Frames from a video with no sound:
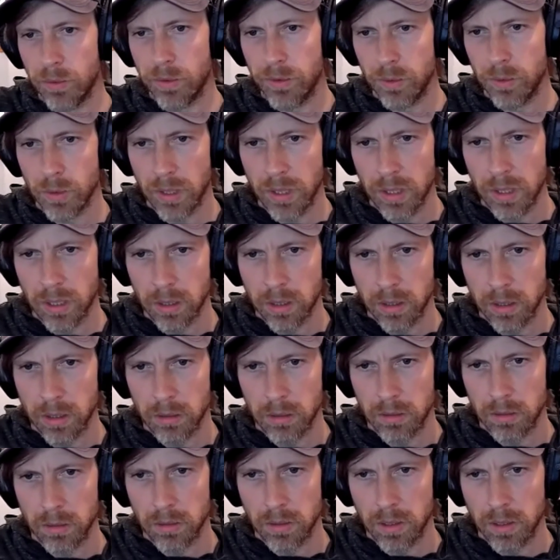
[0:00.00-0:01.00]
through a link,
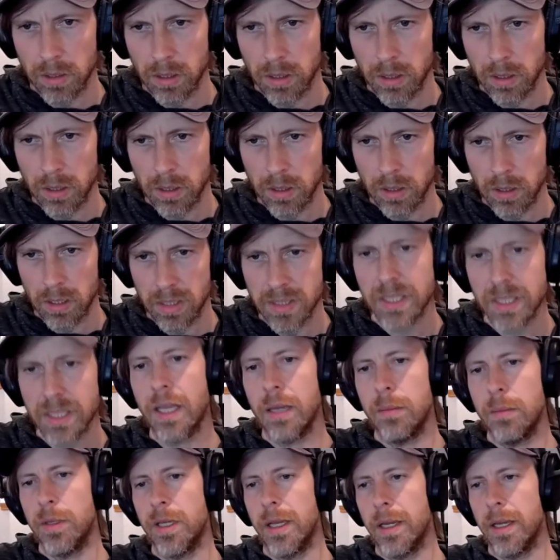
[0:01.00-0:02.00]
and it's a
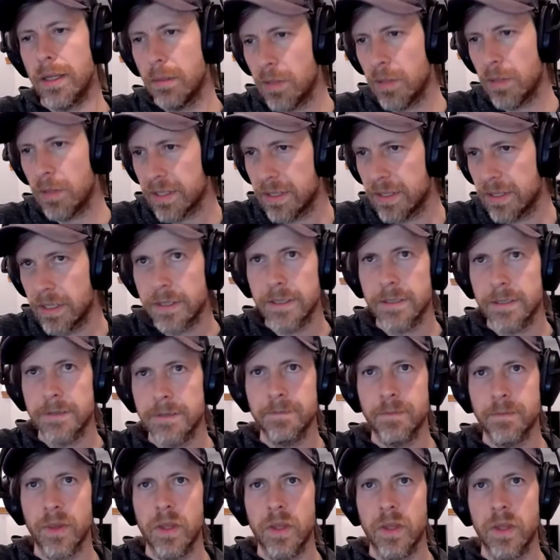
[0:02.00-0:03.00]
KBA. That makes sense.
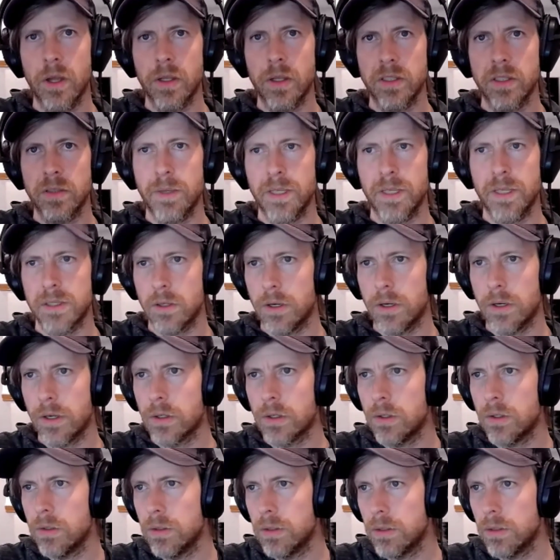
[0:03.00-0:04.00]
Knowledge base
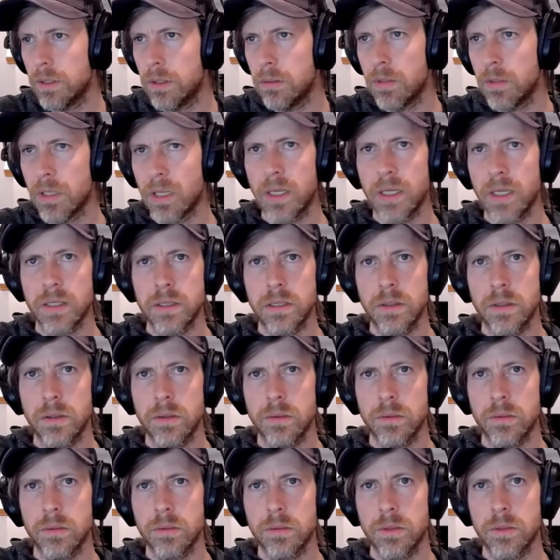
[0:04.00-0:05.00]
article. In case
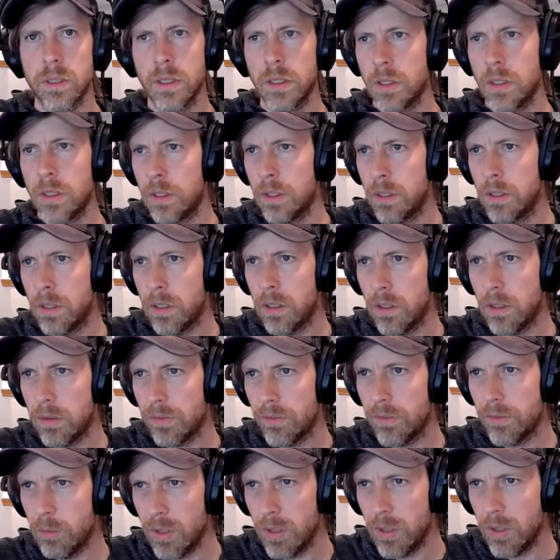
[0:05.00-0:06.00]
you
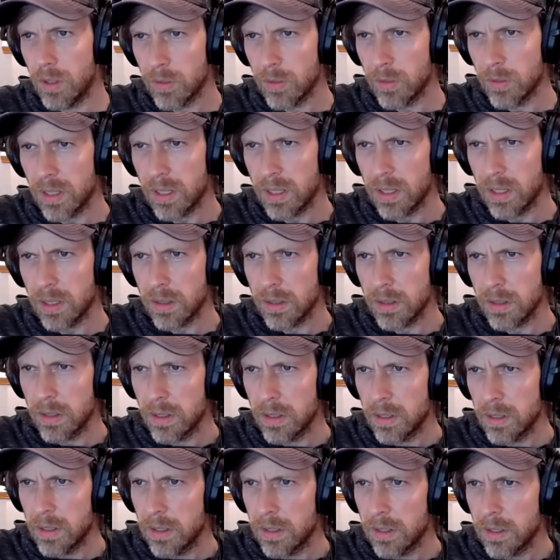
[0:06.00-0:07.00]
aren't familiar with that.
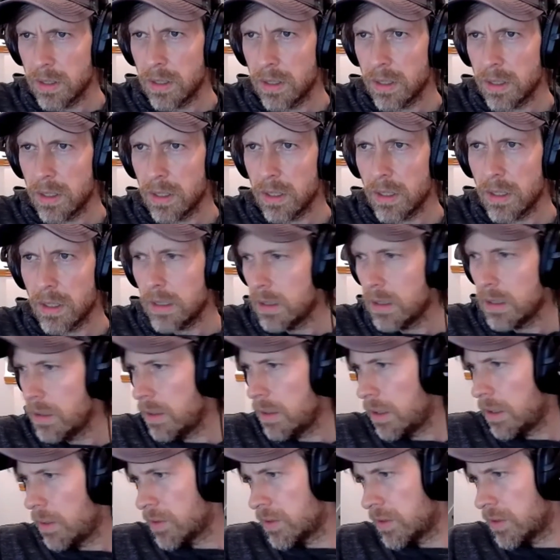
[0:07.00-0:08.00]

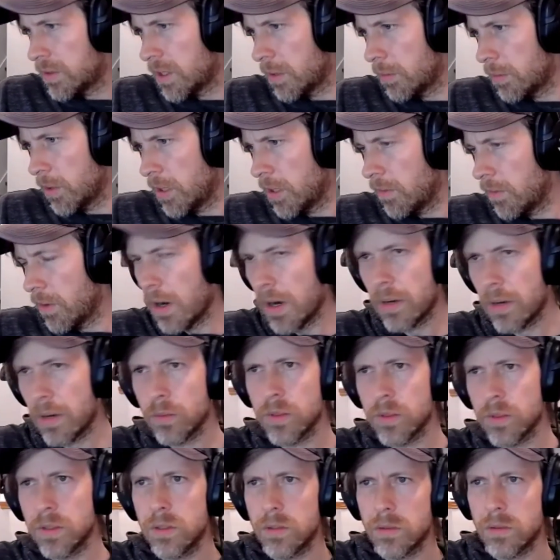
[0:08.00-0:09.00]
How much time do we have? All right,
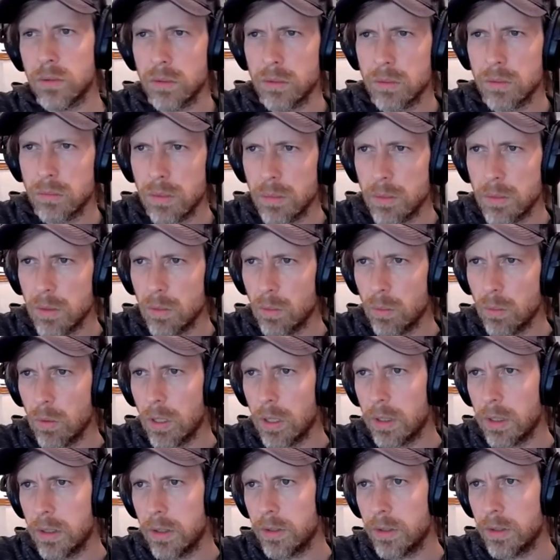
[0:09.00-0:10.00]
we'll do maybe
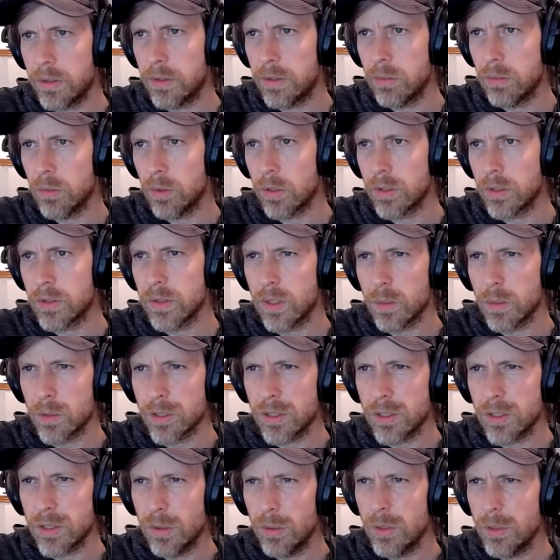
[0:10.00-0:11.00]
1 or 2 more. So there were
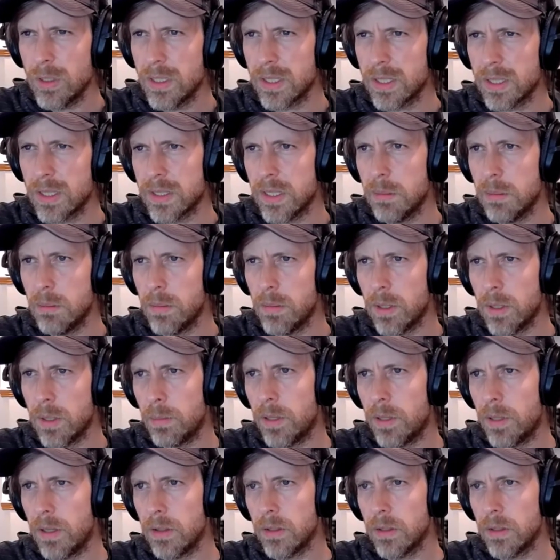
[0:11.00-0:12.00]
2 in December,
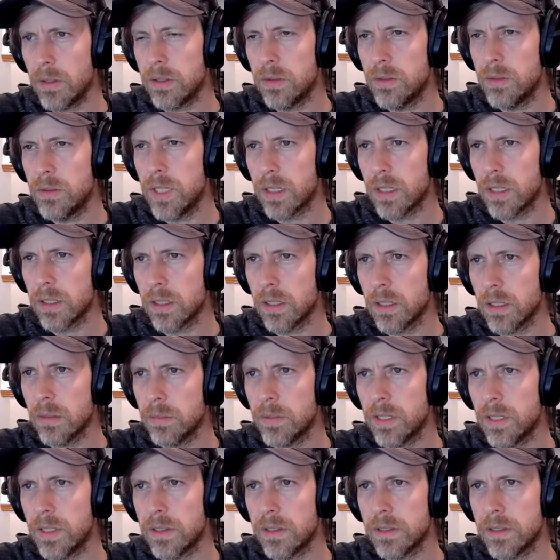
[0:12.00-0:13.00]
apparently, 2 technical
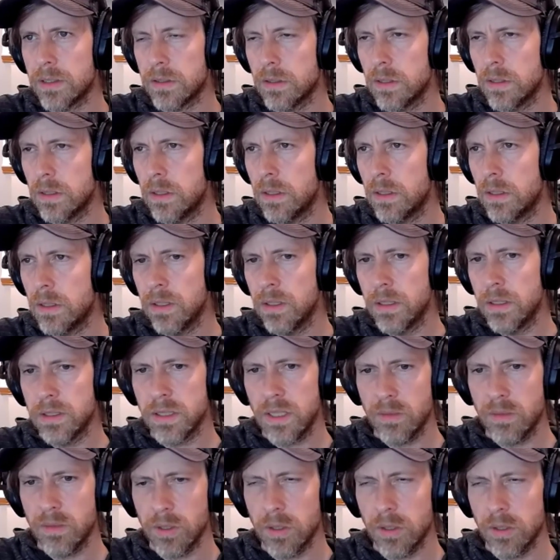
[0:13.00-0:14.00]
updates. Let's
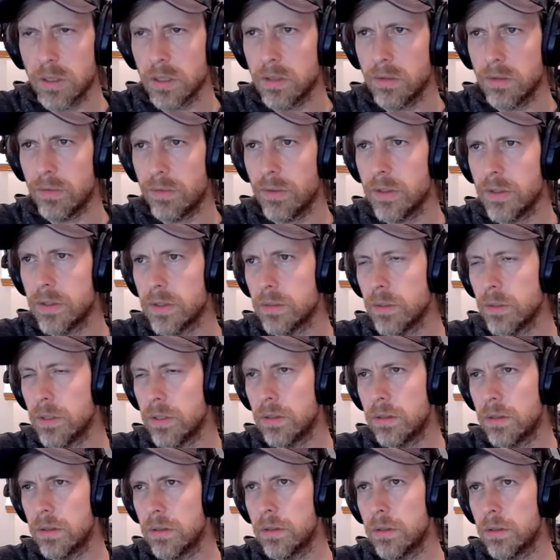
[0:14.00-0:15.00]
have a look at the first
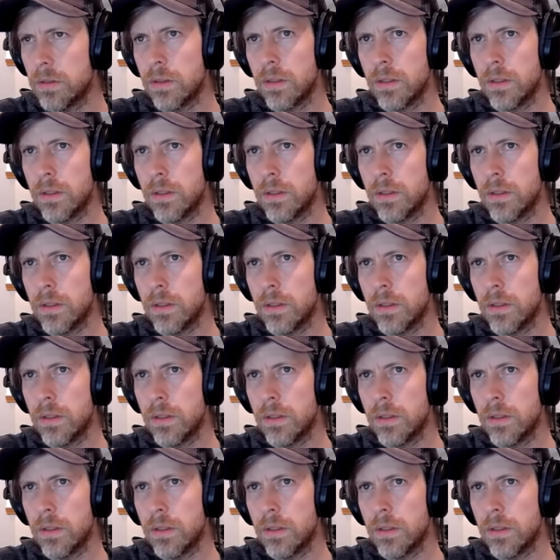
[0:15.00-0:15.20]
one.